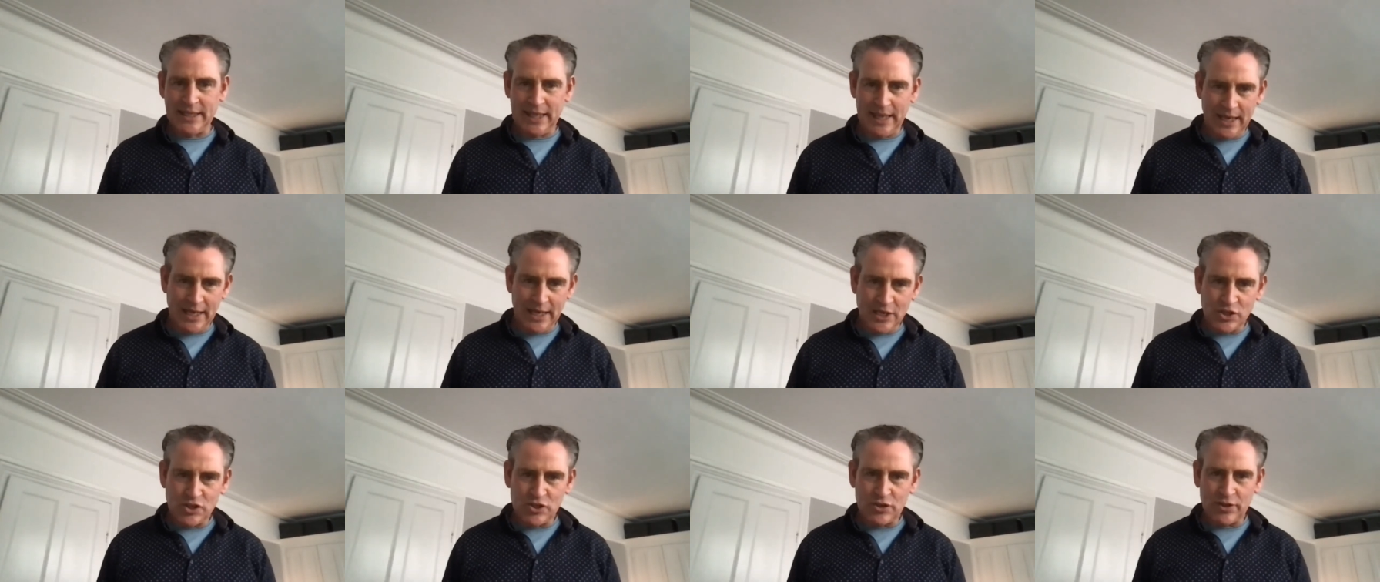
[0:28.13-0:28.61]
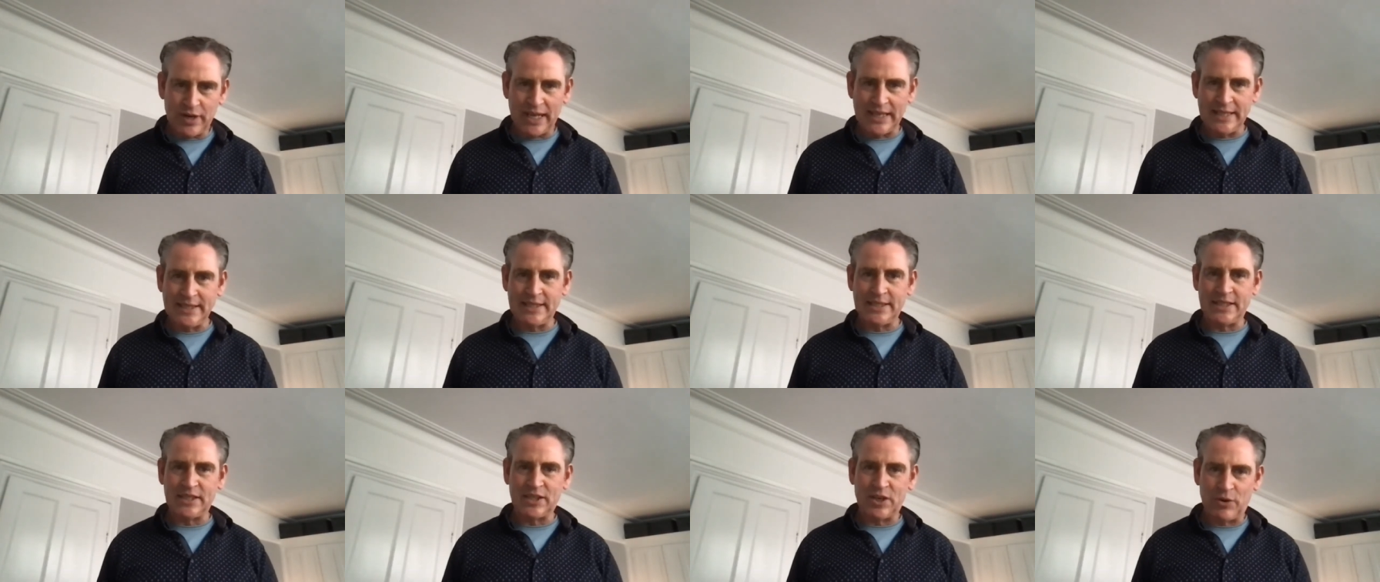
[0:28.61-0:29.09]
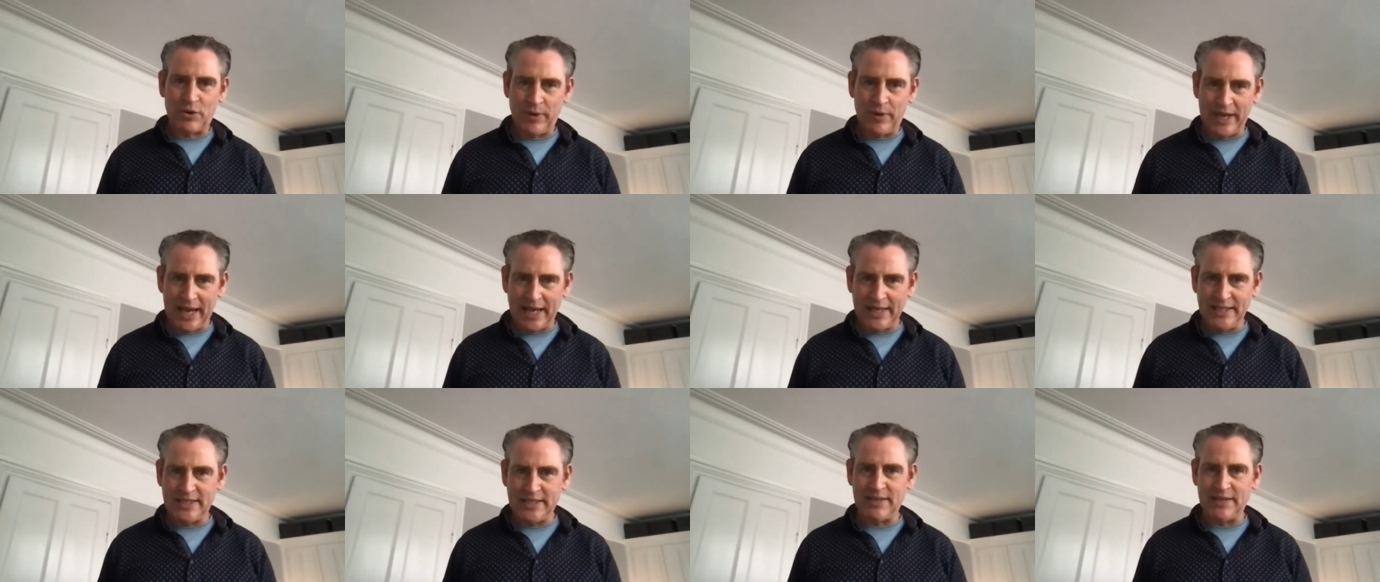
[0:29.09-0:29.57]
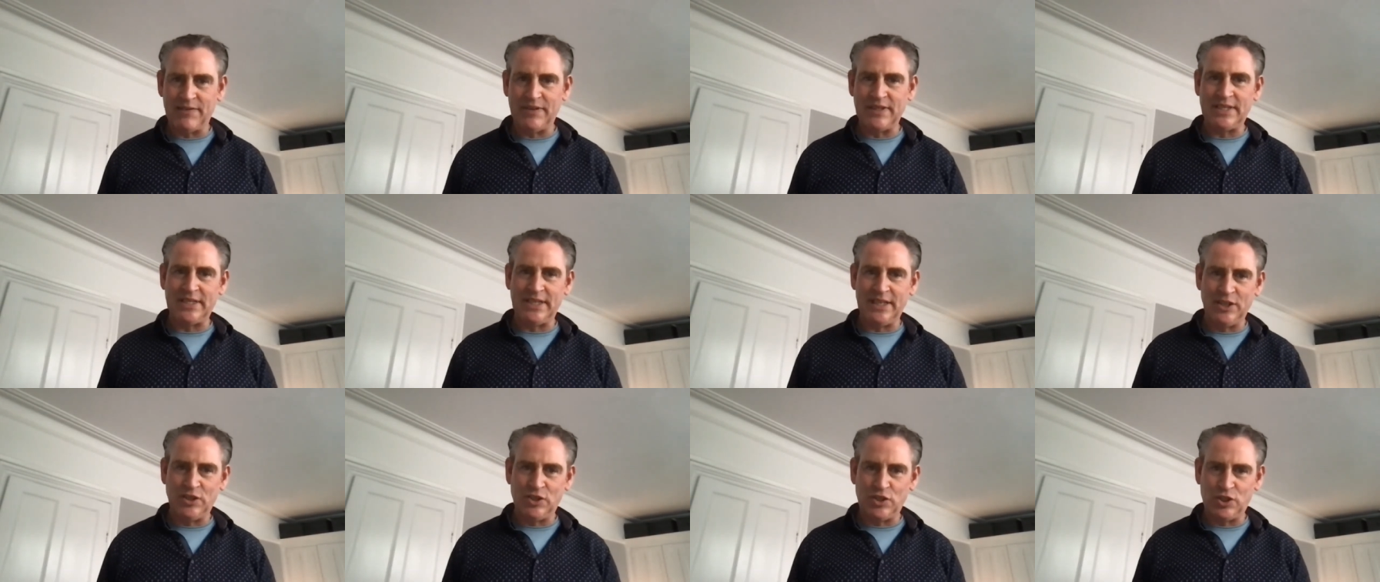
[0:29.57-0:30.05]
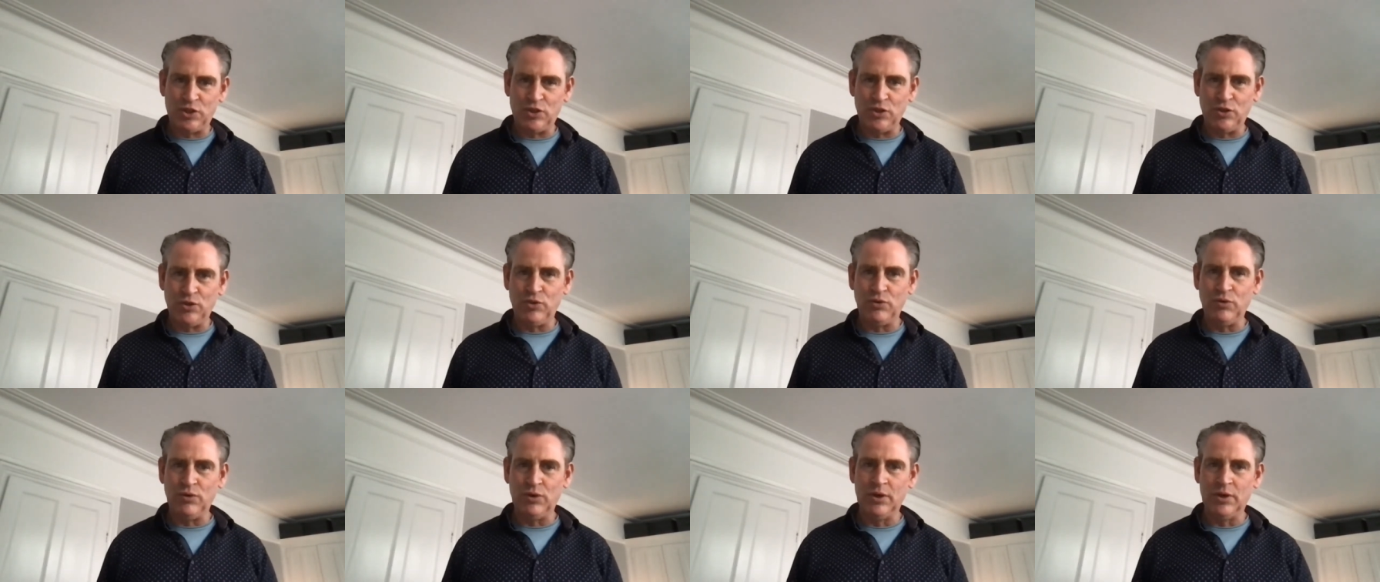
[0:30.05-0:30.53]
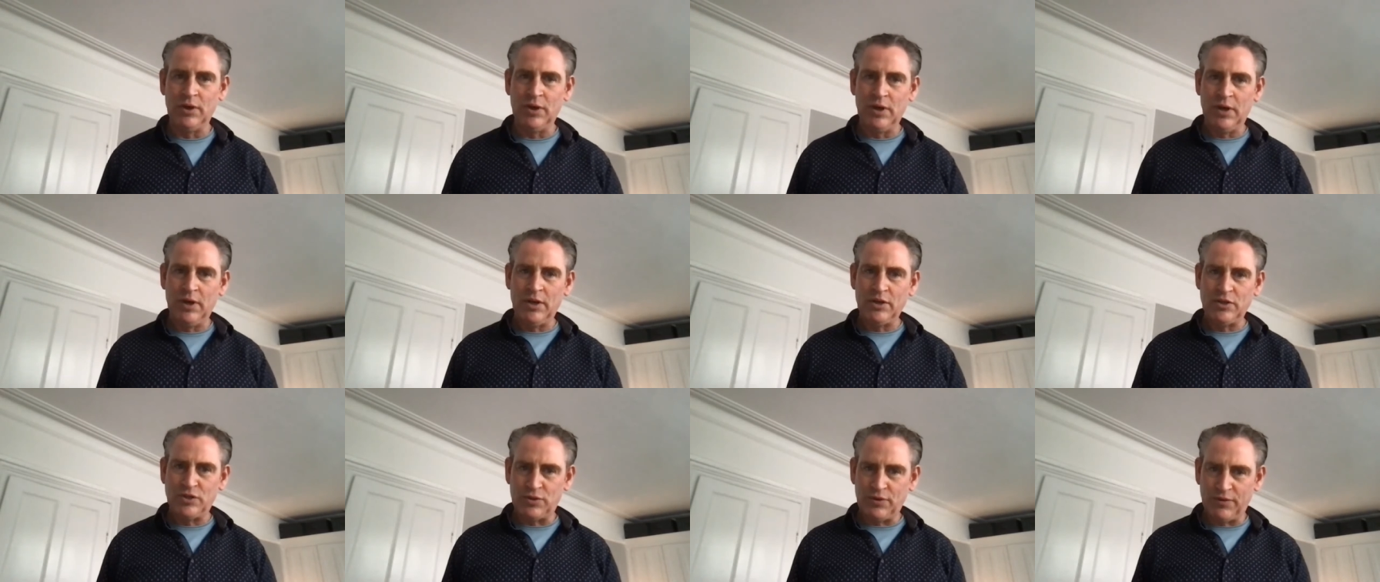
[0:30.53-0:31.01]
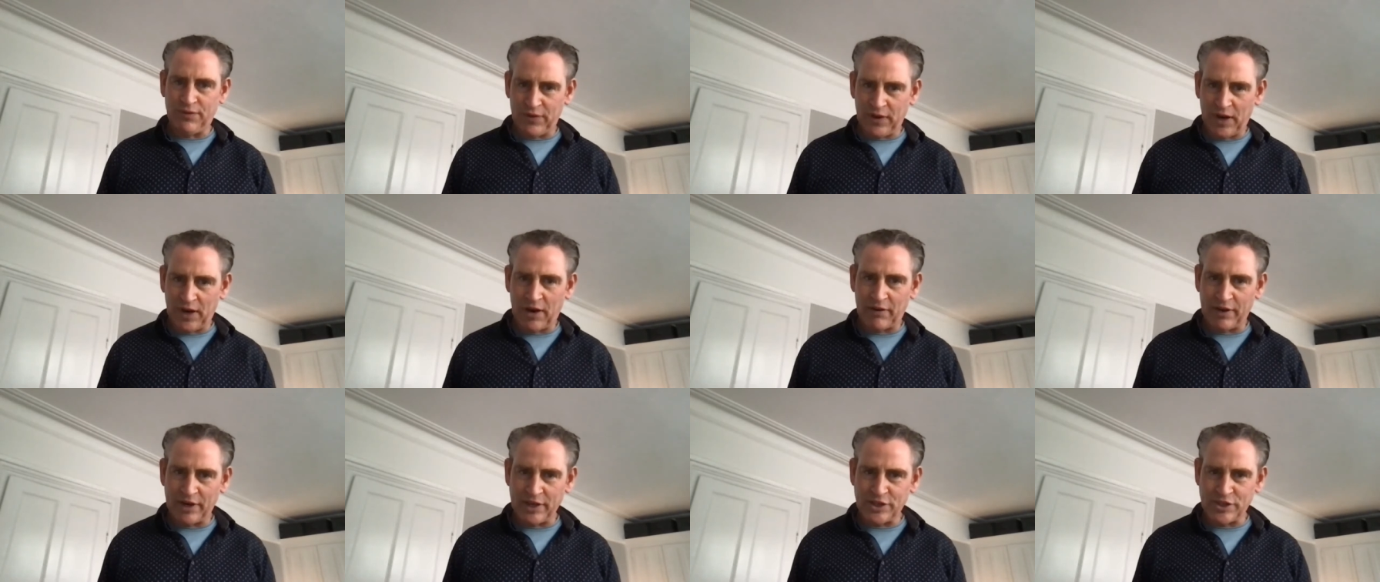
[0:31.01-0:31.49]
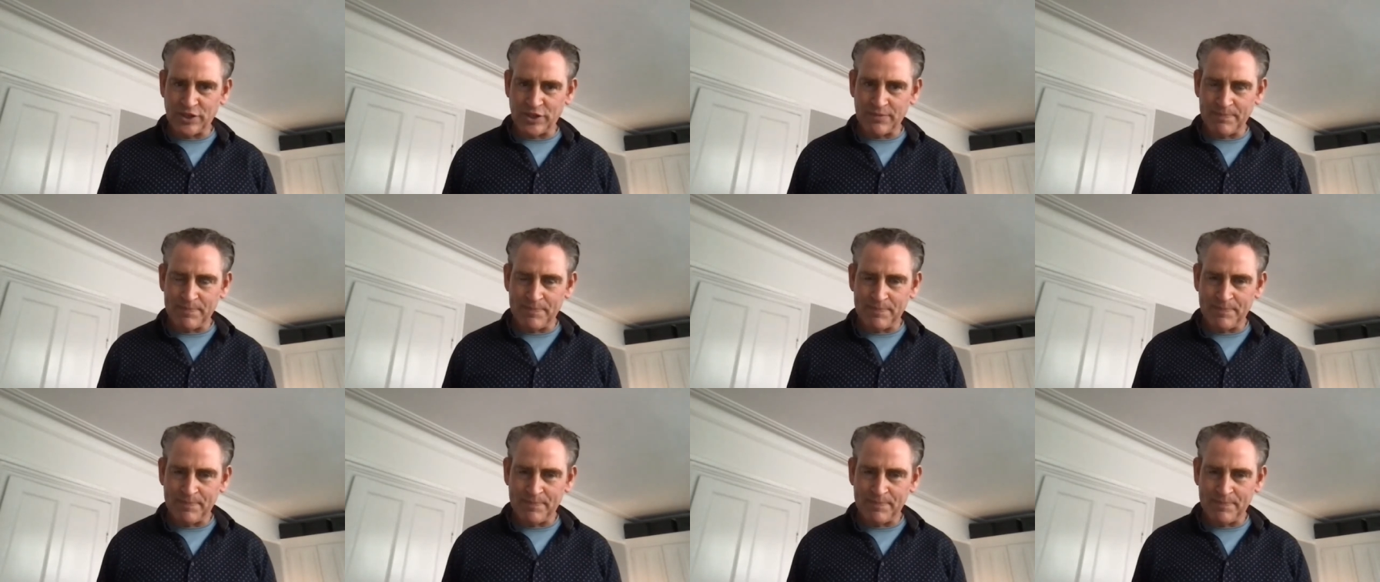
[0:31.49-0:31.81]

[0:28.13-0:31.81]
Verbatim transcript: interests, creativity to, to flourish.